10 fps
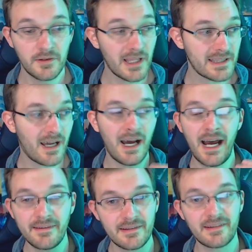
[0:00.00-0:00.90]
like the
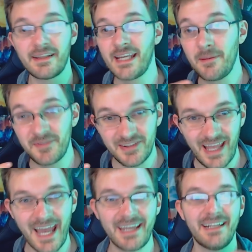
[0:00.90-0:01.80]
odds just keep
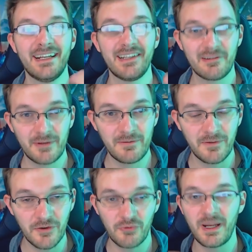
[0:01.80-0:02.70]
stacking against
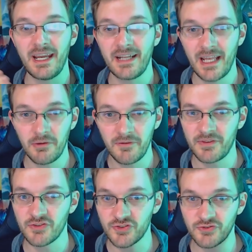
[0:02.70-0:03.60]
343 and Halo
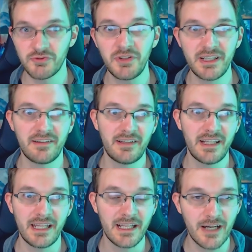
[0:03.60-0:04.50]
Infinite to truly
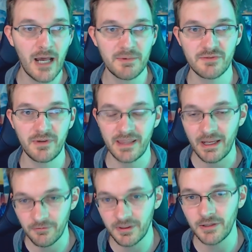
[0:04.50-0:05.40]
exceed and accomplish what
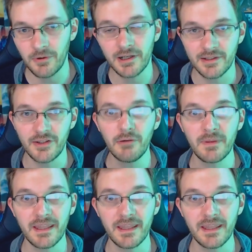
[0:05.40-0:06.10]
they really want to do with the